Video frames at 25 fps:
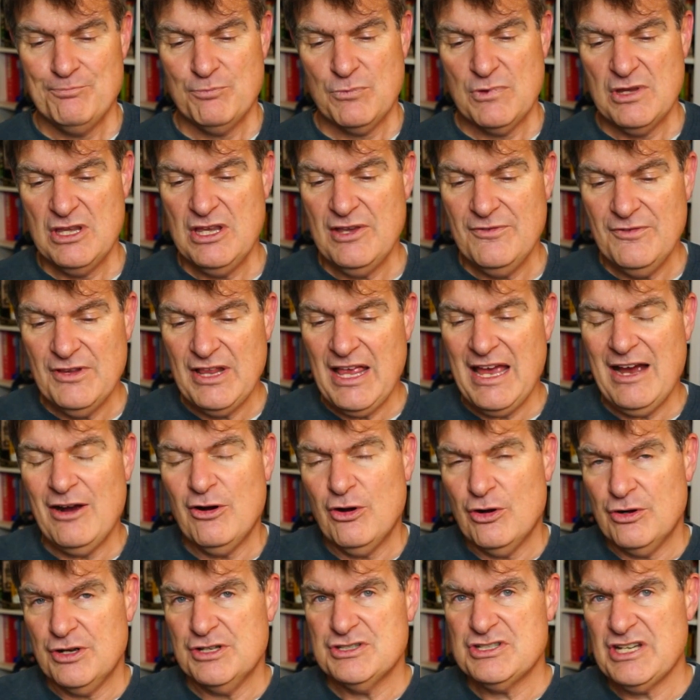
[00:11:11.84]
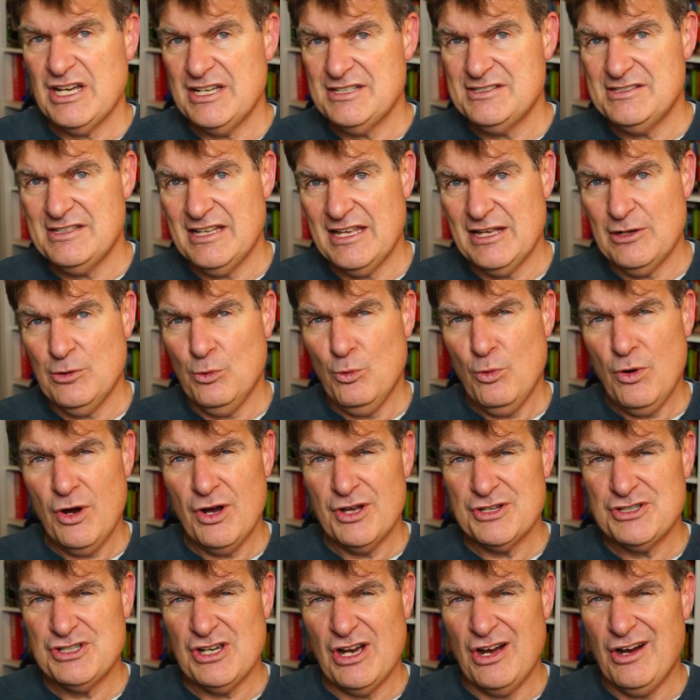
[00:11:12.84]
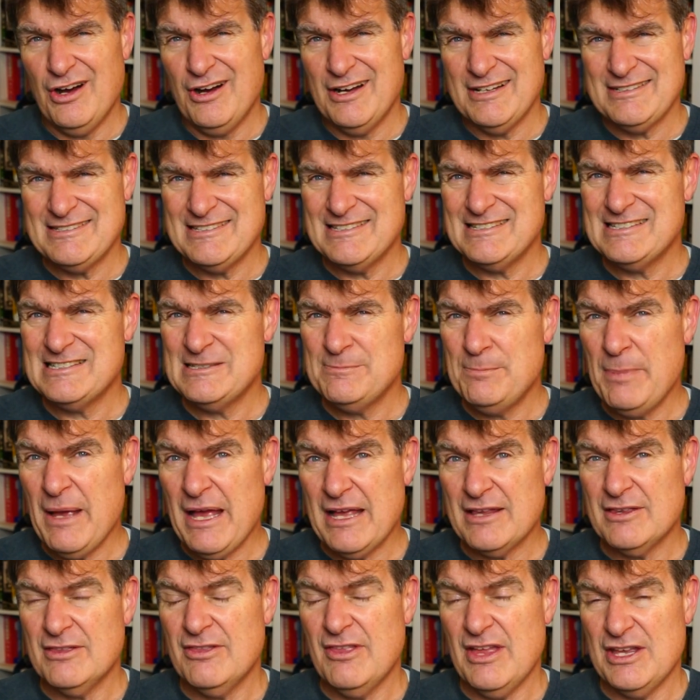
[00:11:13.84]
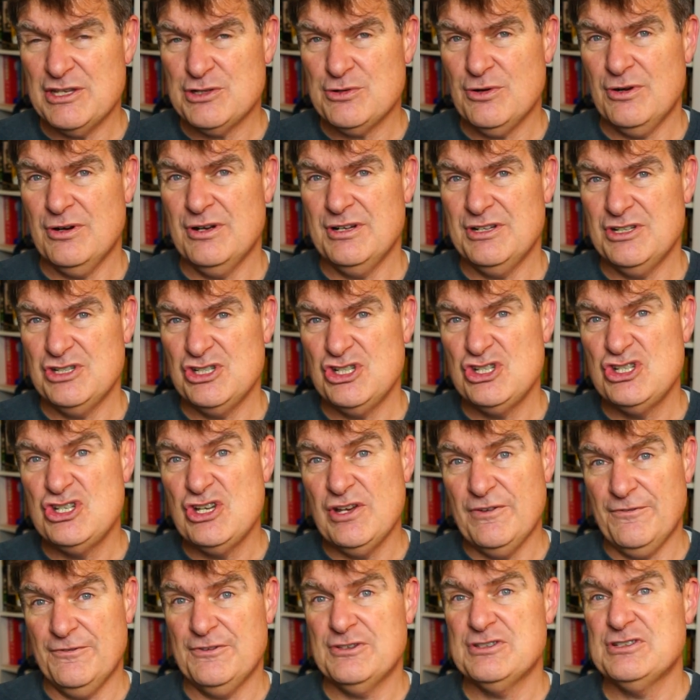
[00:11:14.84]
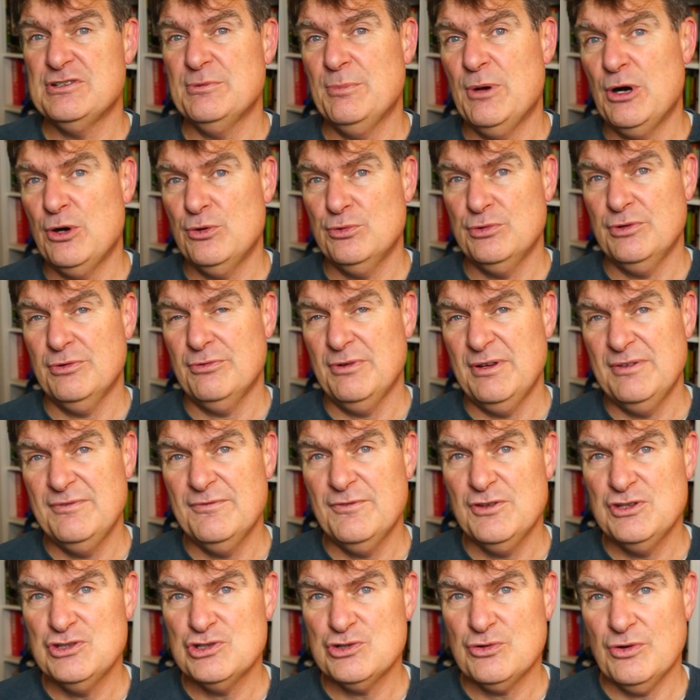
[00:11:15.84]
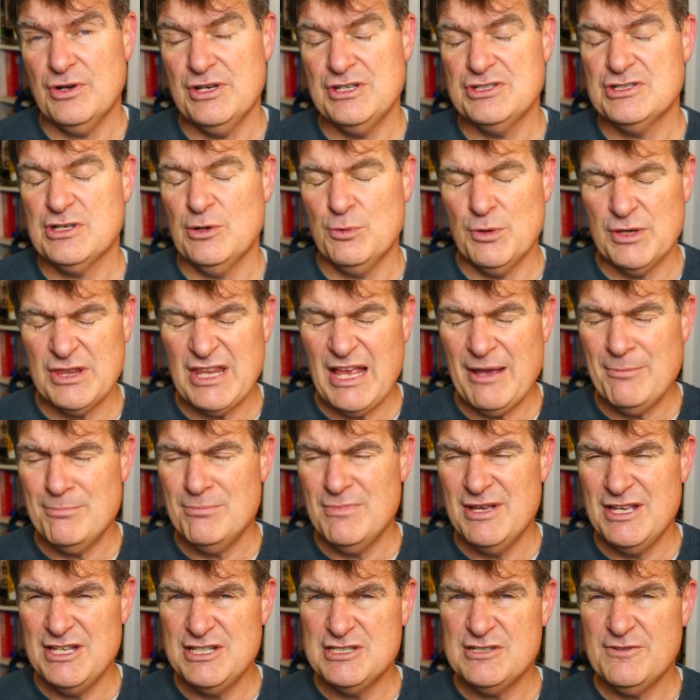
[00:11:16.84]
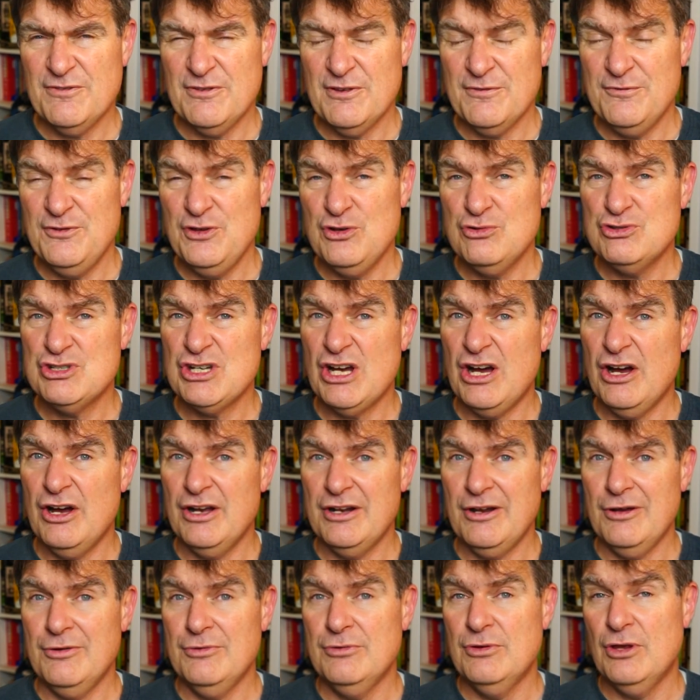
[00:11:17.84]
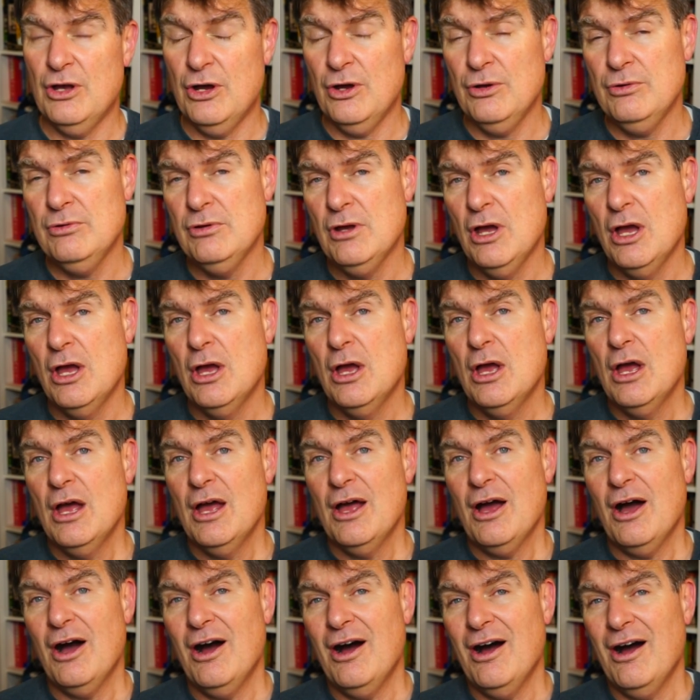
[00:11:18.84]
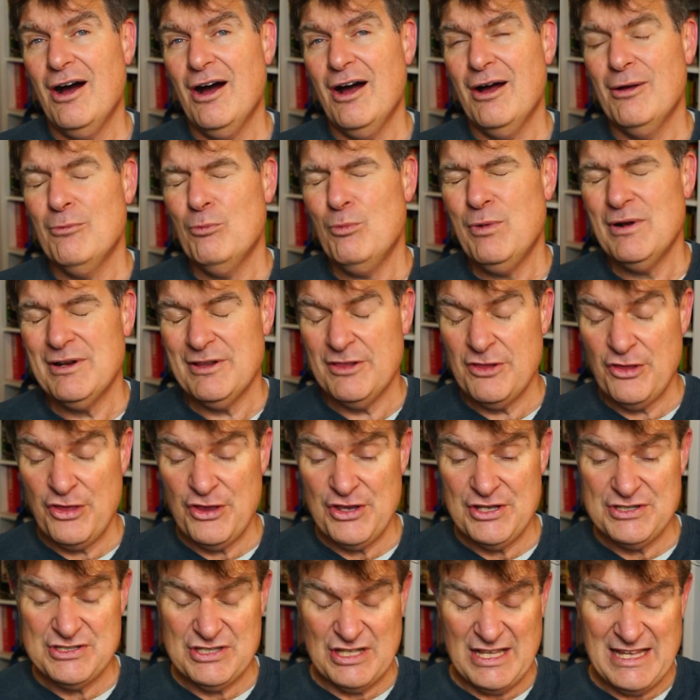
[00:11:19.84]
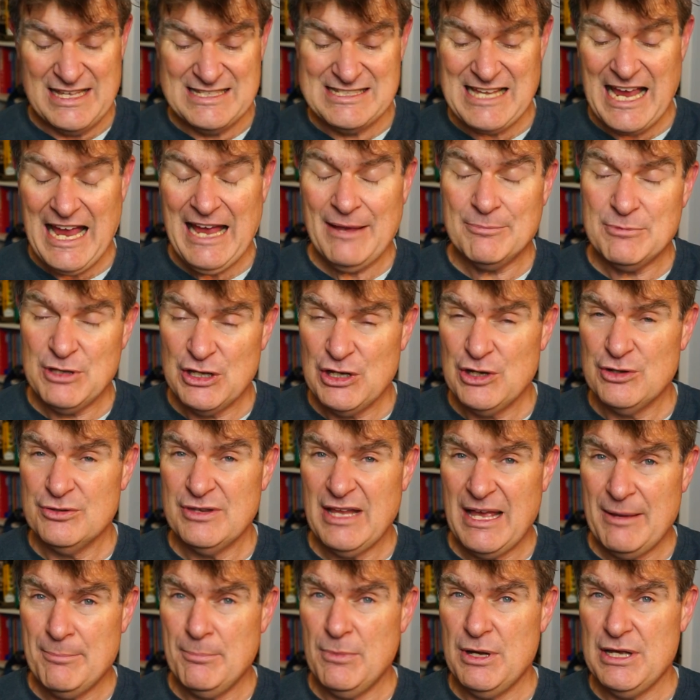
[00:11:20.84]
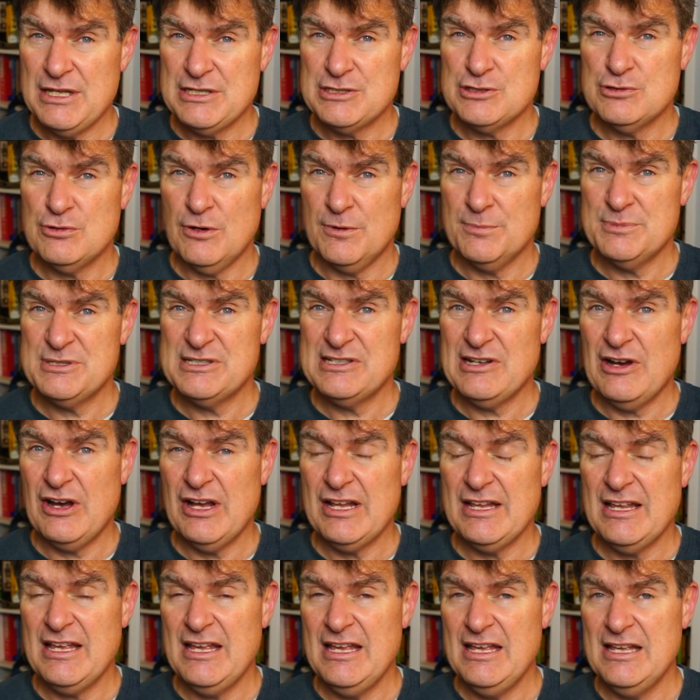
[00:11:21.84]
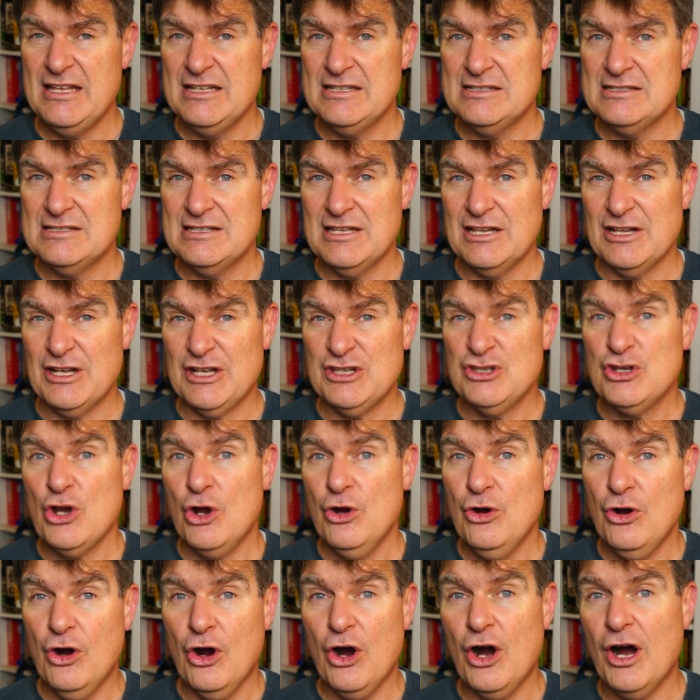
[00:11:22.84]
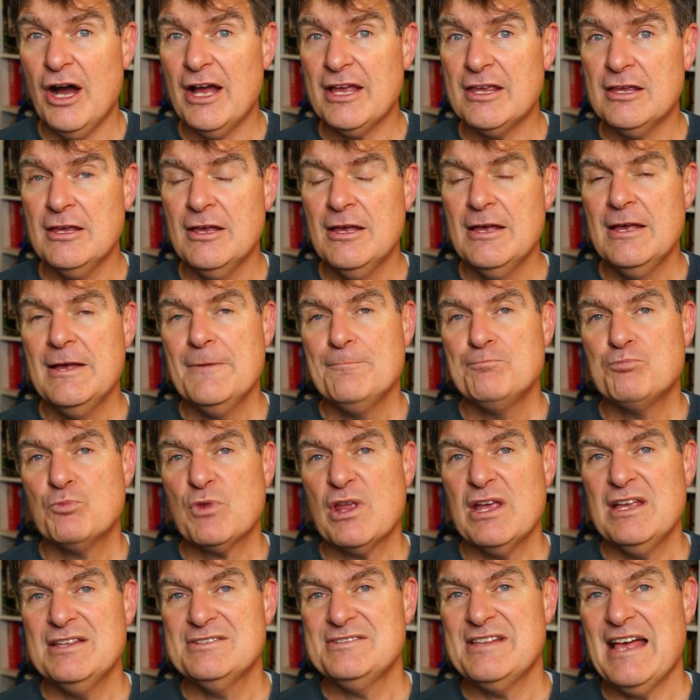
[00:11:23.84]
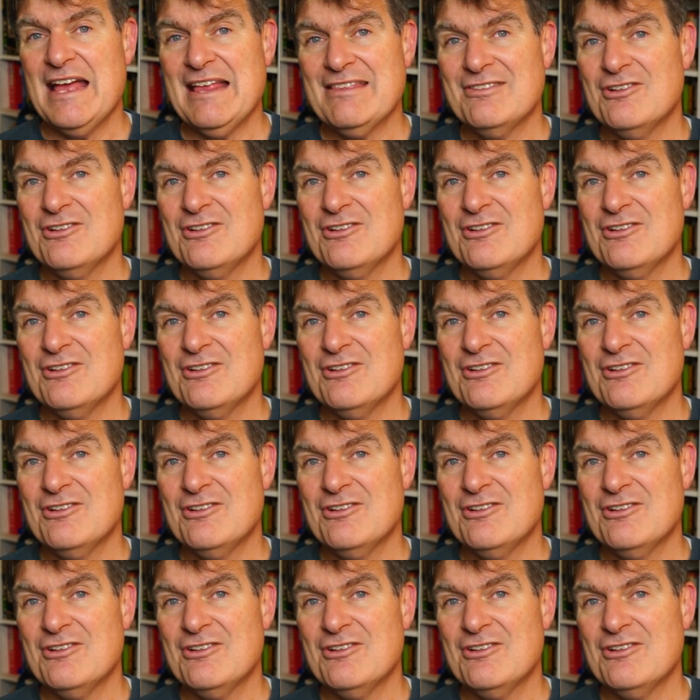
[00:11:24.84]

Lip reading: Given how long it takes to get a watch, I suspect they're trying to shift some older inventory. So what that means for the future, I don't know. One of the things that is happening on that Massdrop site is that I don't like is that